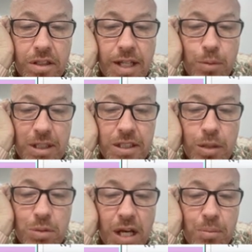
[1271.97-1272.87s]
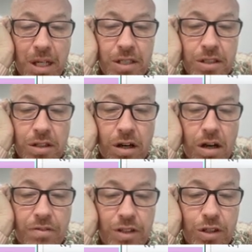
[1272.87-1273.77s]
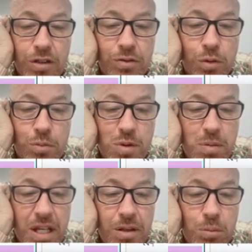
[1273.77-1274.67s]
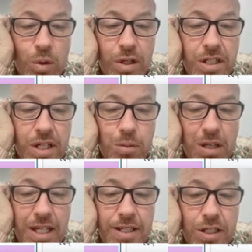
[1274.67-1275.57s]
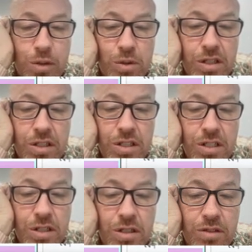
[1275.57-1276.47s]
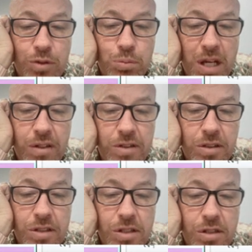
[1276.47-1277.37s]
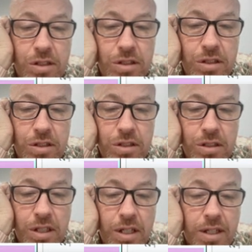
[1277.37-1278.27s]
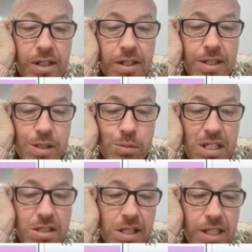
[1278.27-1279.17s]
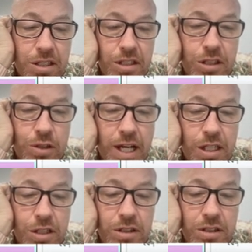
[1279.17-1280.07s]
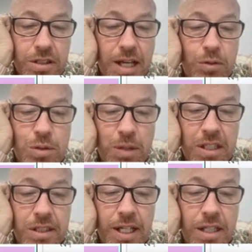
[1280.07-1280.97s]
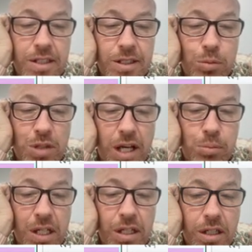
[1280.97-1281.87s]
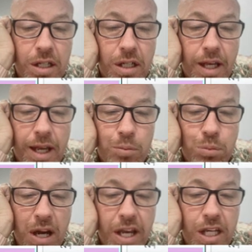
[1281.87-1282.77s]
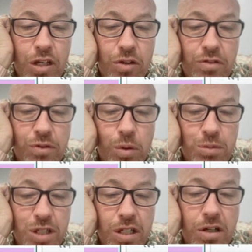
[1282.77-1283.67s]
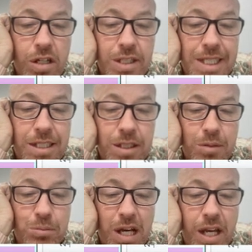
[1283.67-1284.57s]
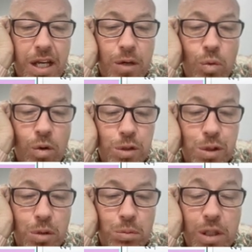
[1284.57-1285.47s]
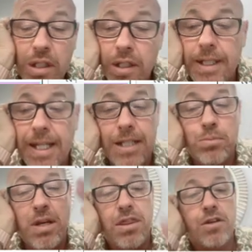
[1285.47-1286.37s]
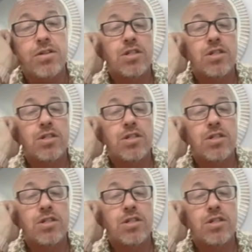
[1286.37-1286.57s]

Now my subtopics. Often uniforms make the morning time easier with decisions for parents and students. This means less distractions. That was my second subtopic. And buying uniforms can cost less than buying a wardrobe. That's my third